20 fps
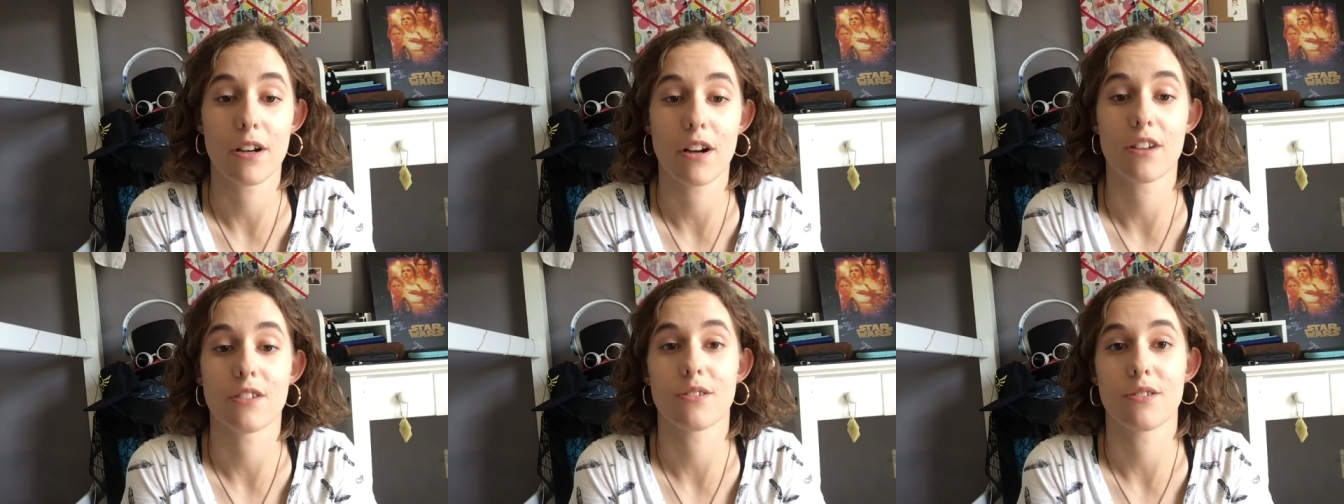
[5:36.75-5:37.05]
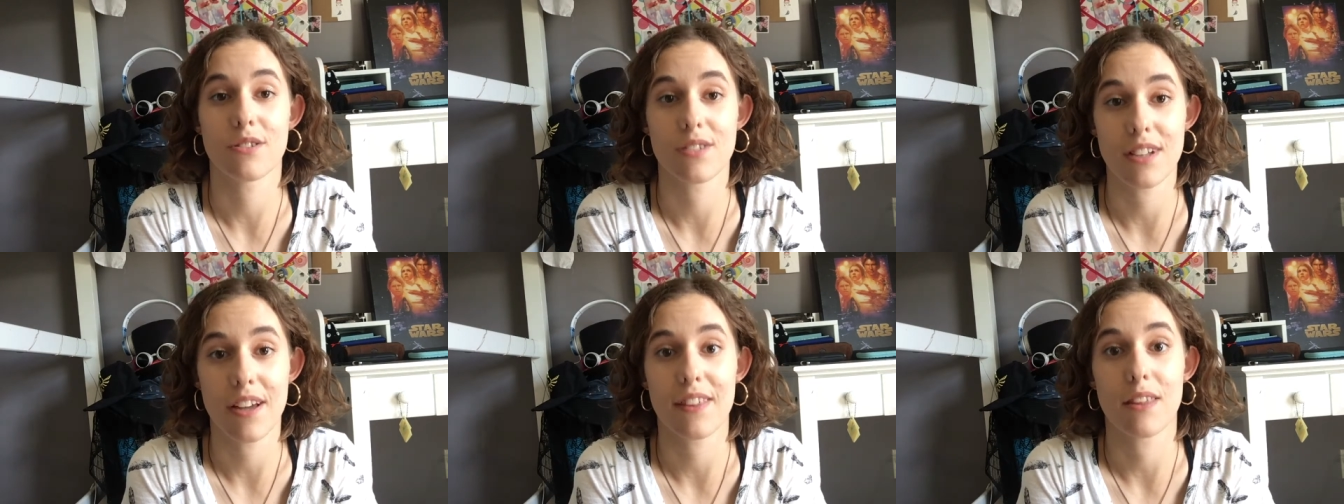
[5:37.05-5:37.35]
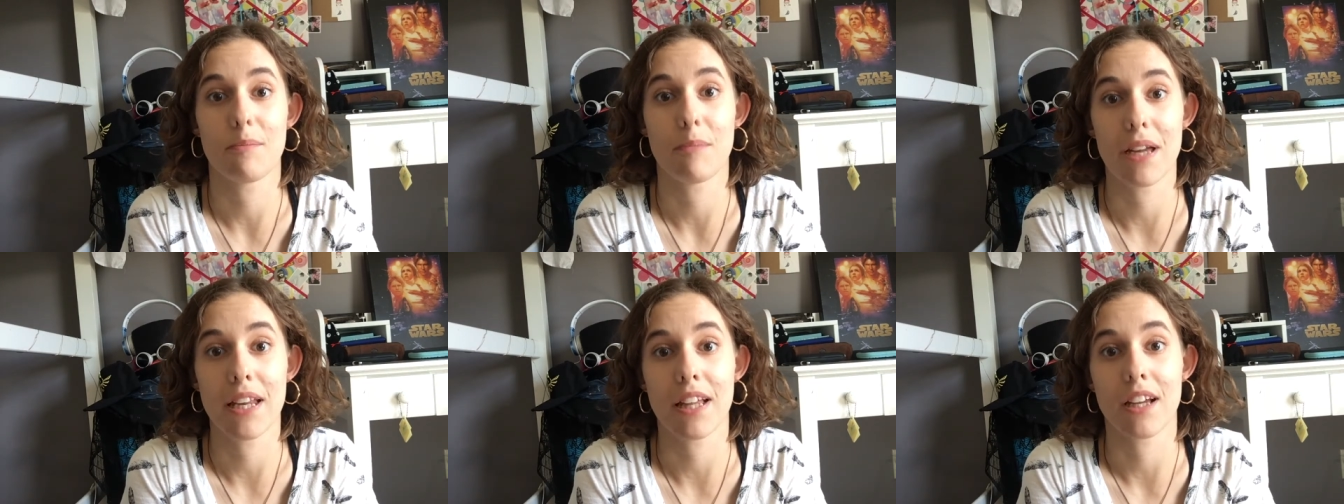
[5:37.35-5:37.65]
understand the
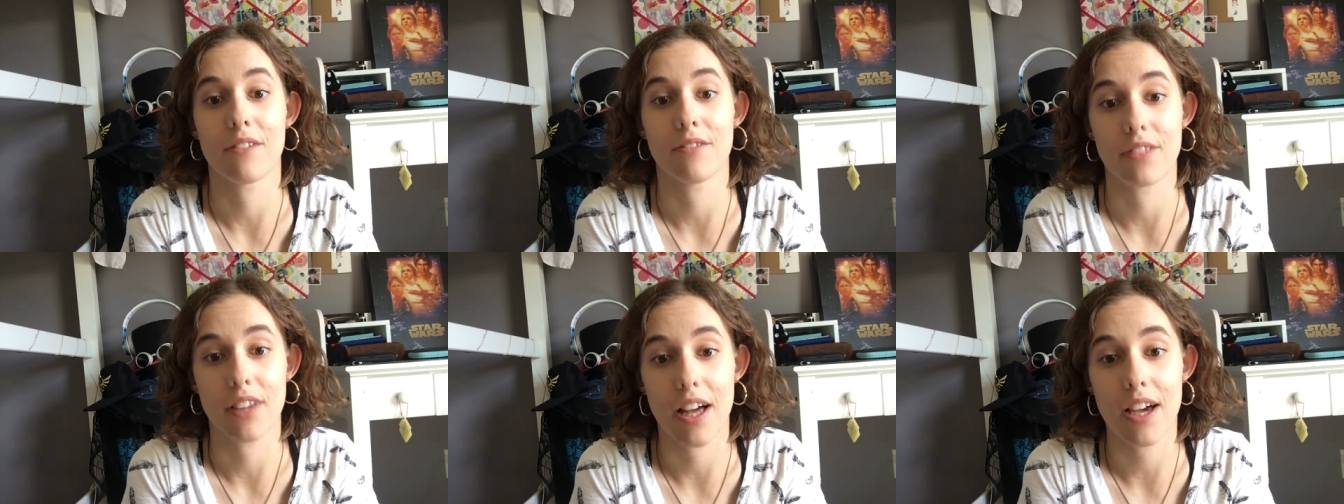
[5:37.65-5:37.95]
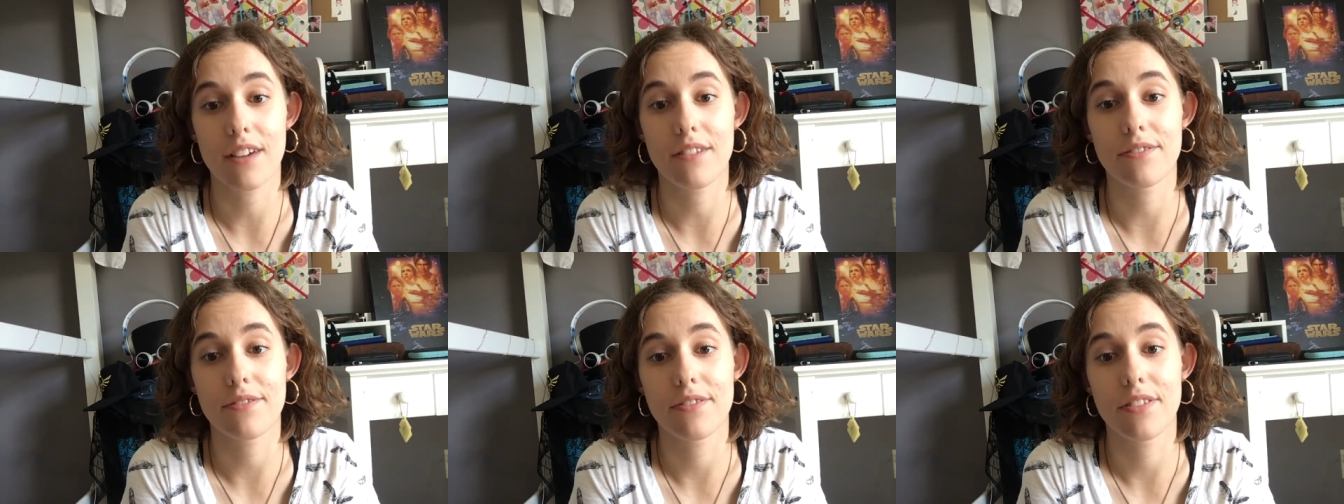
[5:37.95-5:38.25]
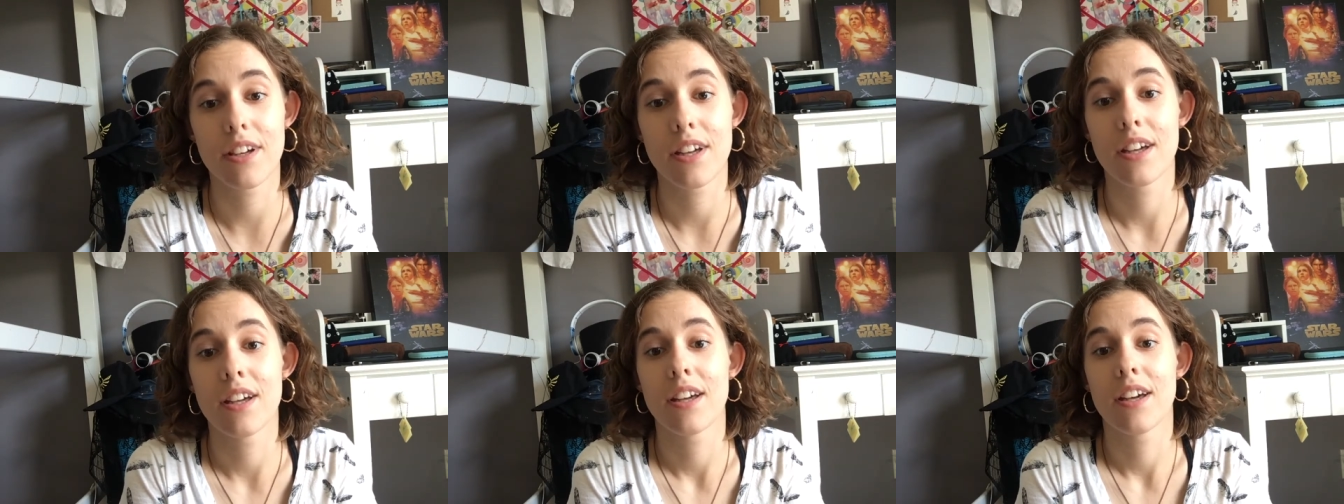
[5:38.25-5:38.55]
meaning of life
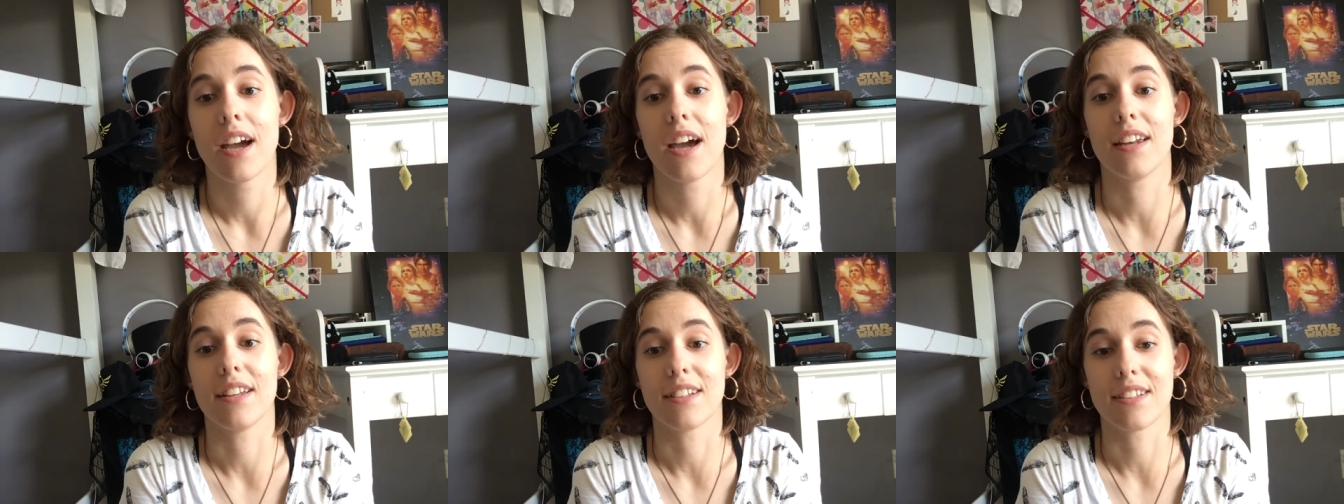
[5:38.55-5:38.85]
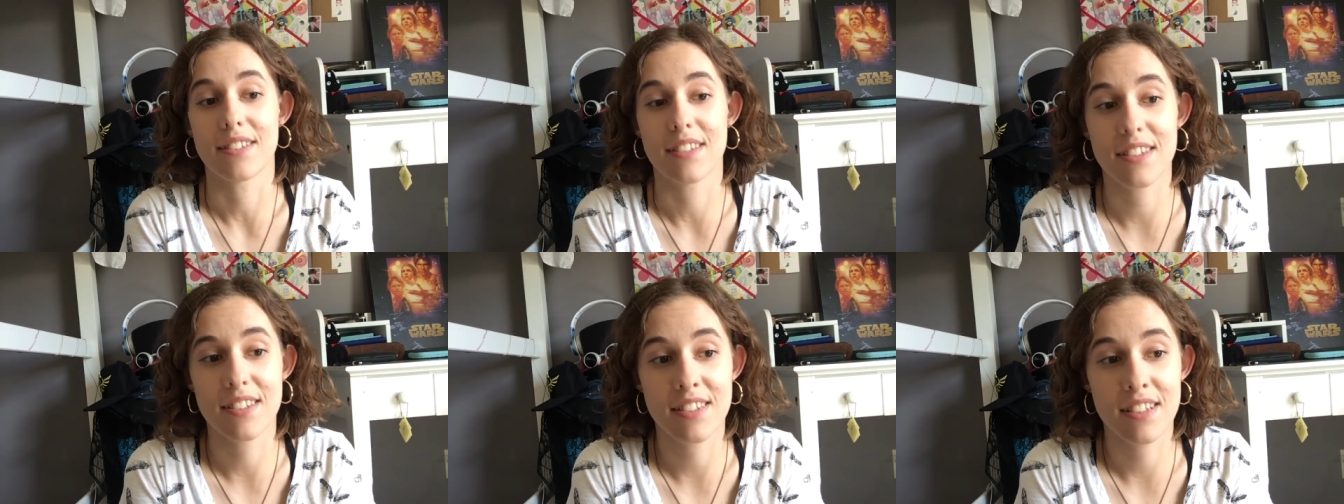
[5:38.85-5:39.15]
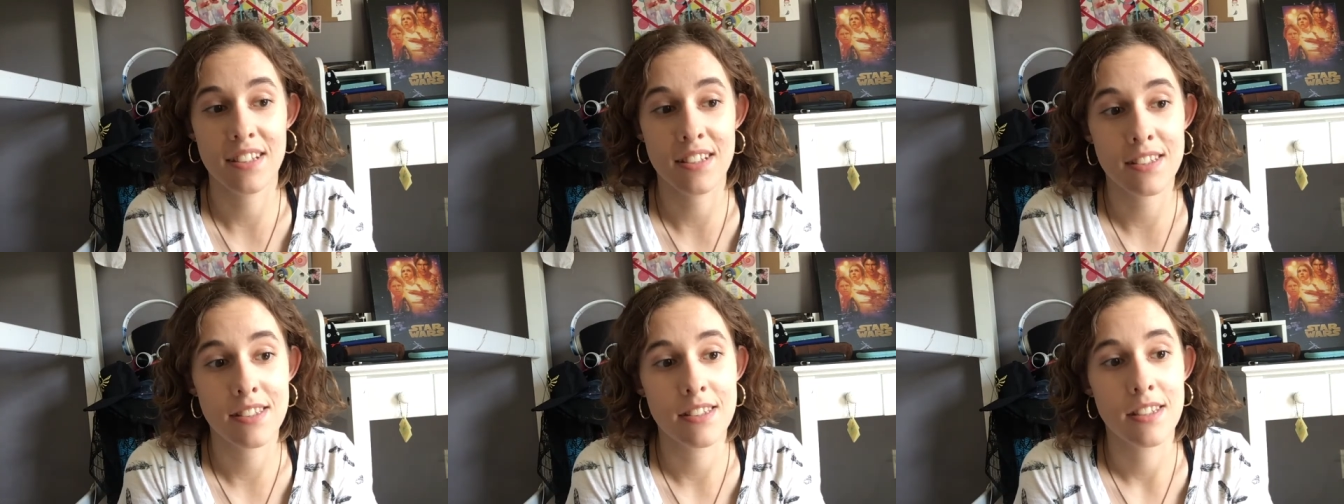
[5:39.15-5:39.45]
and
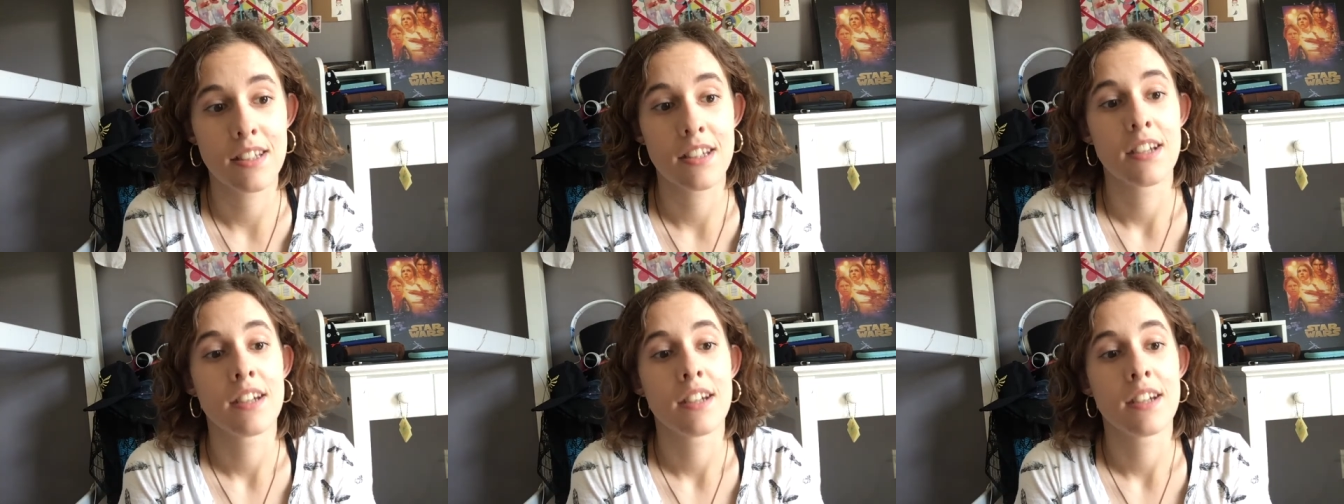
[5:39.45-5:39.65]
existence,